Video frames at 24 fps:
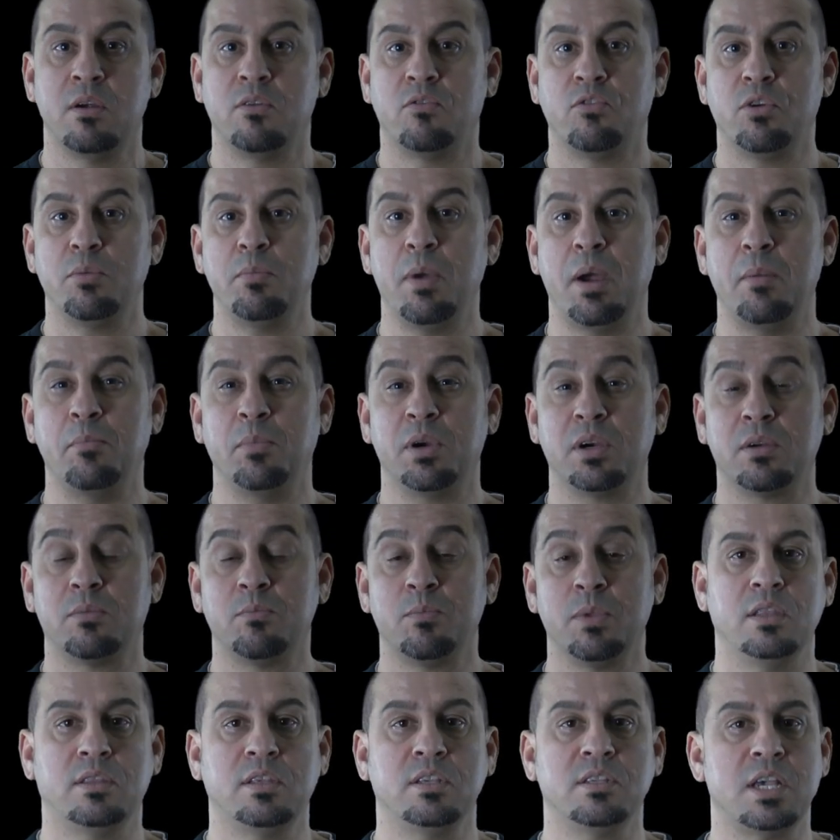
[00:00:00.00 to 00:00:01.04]
Remember,
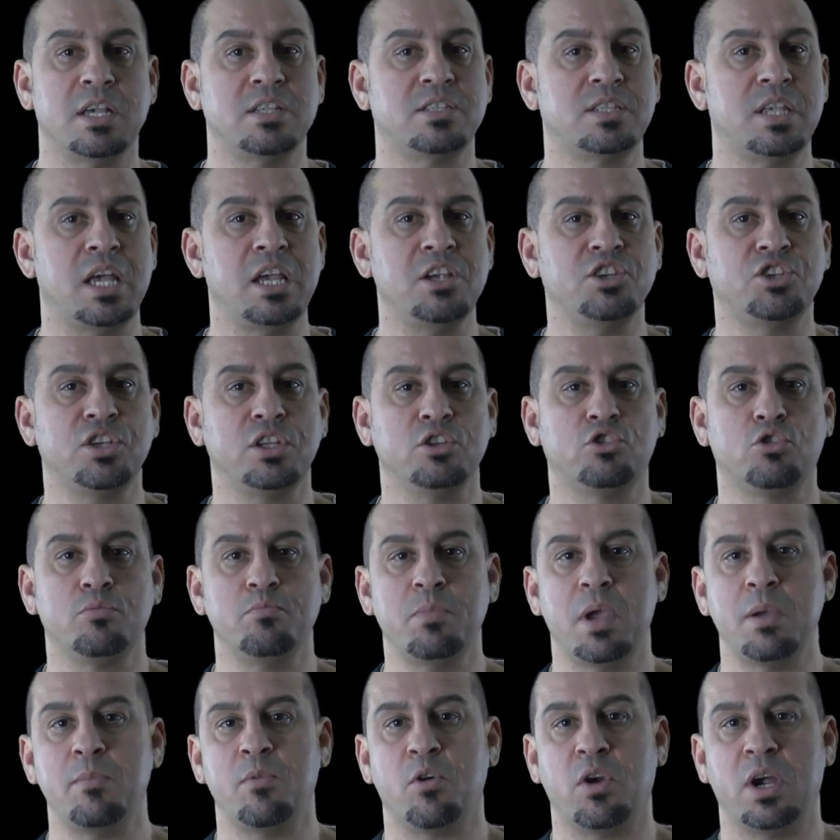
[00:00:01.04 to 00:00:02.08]
it is essential to
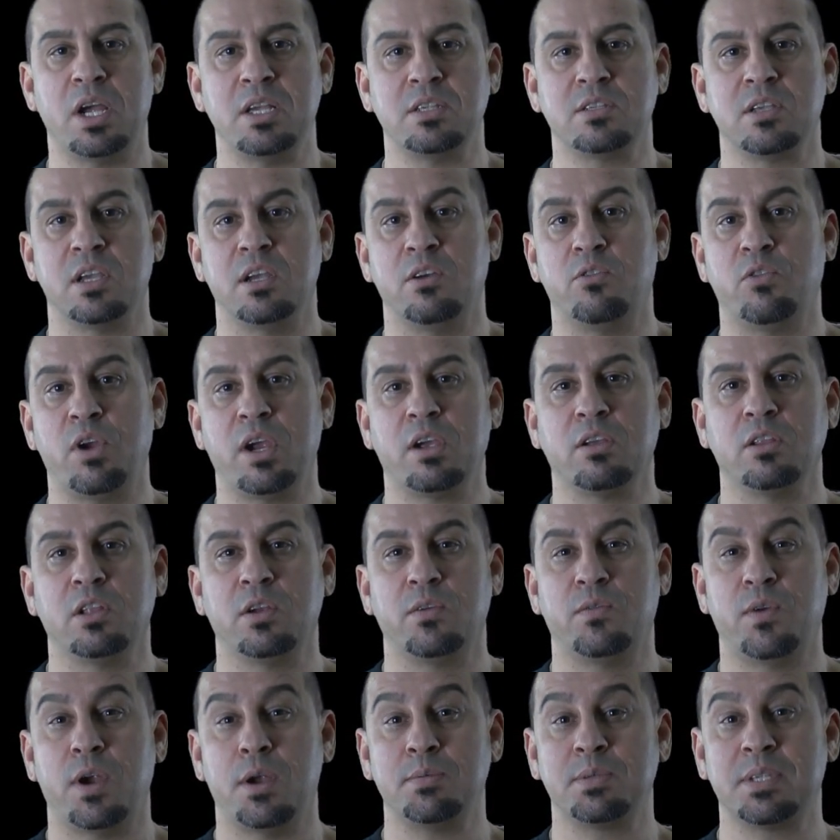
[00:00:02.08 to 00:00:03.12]
memorize irregular
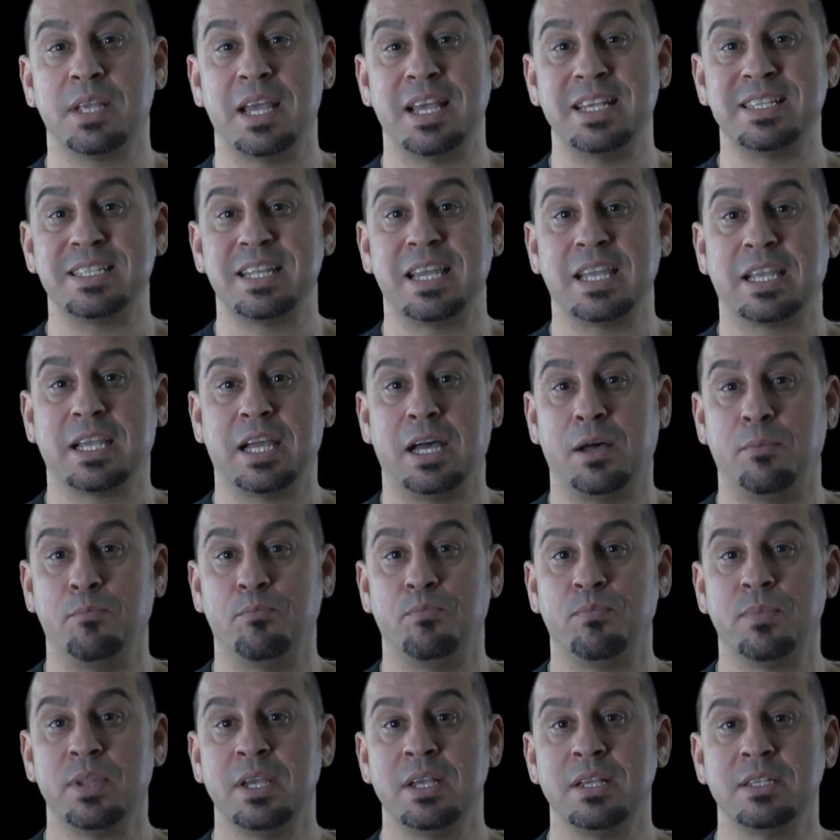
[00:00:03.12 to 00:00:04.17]
verbs as they
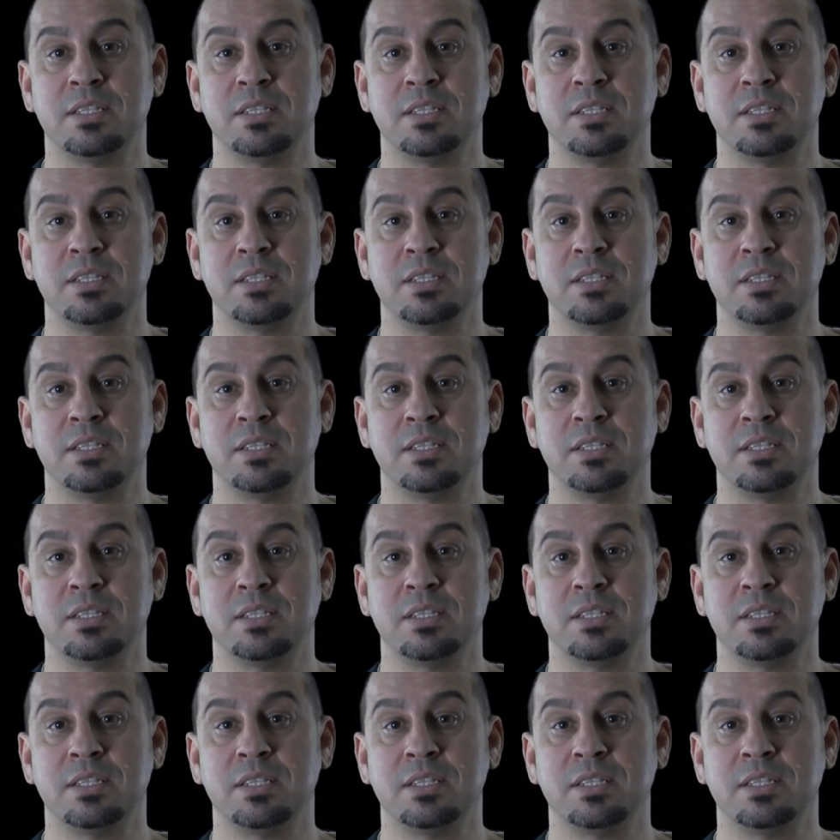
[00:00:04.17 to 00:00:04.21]
come,